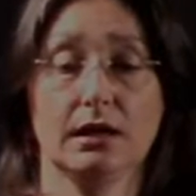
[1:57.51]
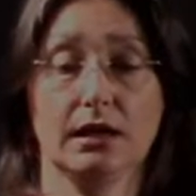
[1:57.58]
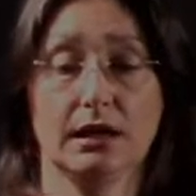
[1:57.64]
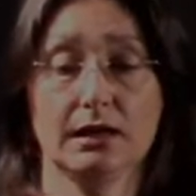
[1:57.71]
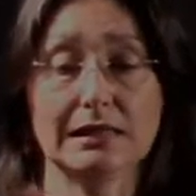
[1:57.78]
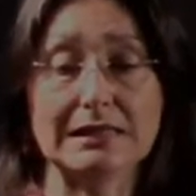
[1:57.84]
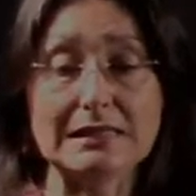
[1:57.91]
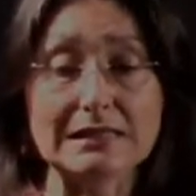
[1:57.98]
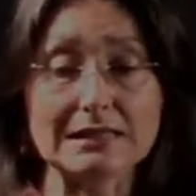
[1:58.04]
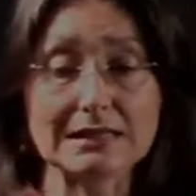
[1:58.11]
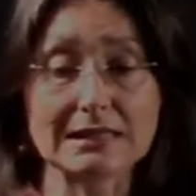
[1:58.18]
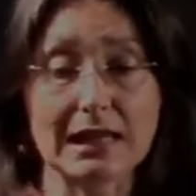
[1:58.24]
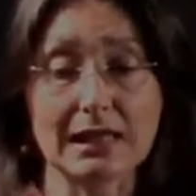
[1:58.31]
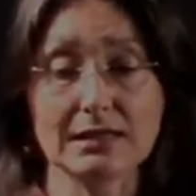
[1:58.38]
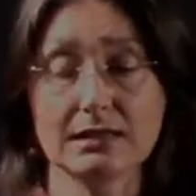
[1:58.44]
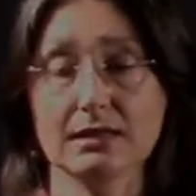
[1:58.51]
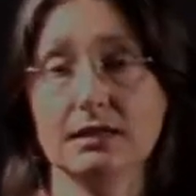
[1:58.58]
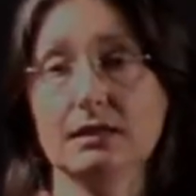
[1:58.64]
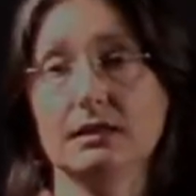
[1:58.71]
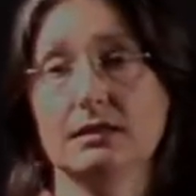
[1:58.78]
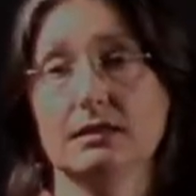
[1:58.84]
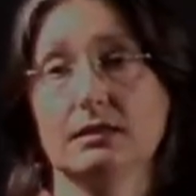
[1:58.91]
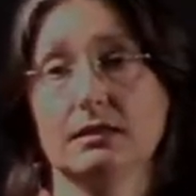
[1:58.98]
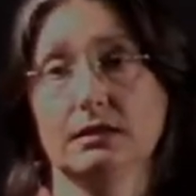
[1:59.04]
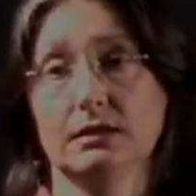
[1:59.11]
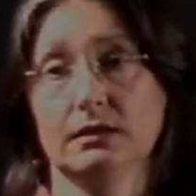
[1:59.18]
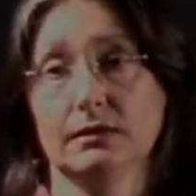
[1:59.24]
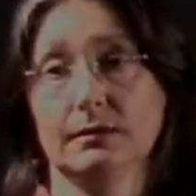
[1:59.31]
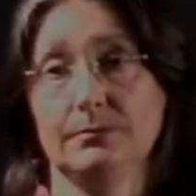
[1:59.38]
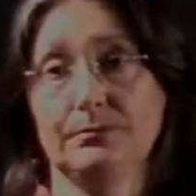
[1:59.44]
and he sends his
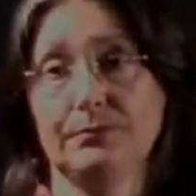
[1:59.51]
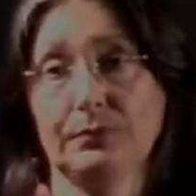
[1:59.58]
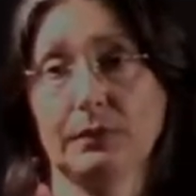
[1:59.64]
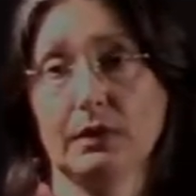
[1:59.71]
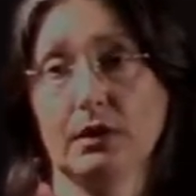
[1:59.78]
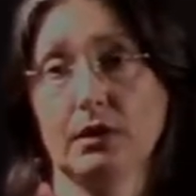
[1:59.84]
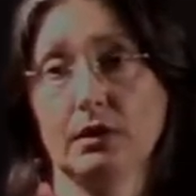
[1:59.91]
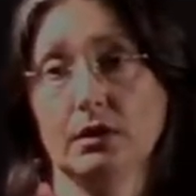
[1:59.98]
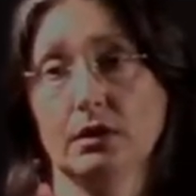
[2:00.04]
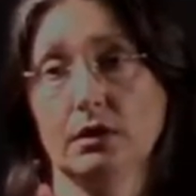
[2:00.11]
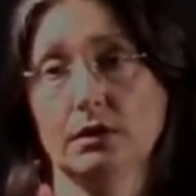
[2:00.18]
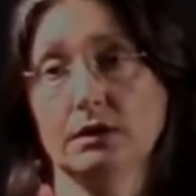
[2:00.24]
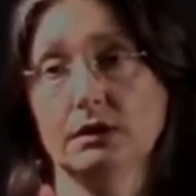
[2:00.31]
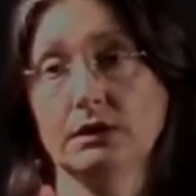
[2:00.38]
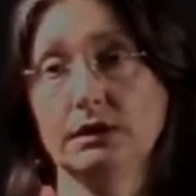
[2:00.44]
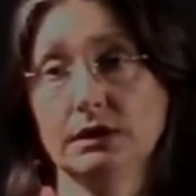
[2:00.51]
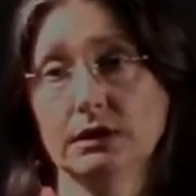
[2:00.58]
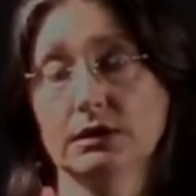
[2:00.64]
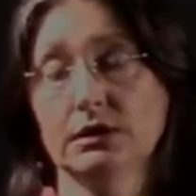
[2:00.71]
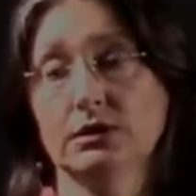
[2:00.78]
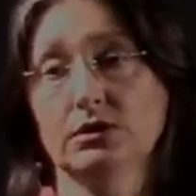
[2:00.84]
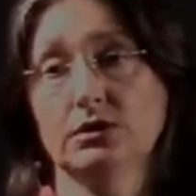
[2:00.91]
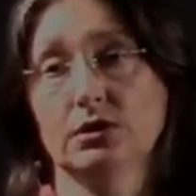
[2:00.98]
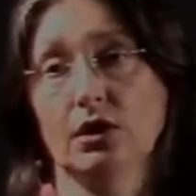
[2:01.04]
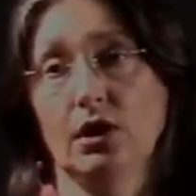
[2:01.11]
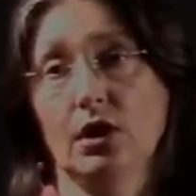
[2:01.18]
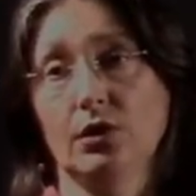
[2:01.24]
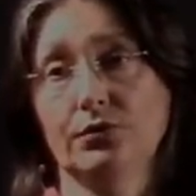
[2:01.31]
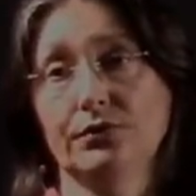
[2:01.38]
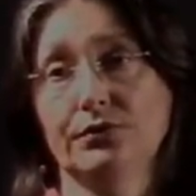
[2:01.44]
years
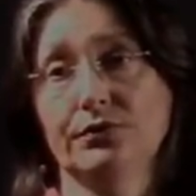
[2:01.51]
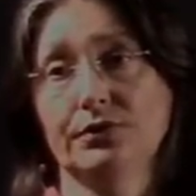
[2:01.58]
of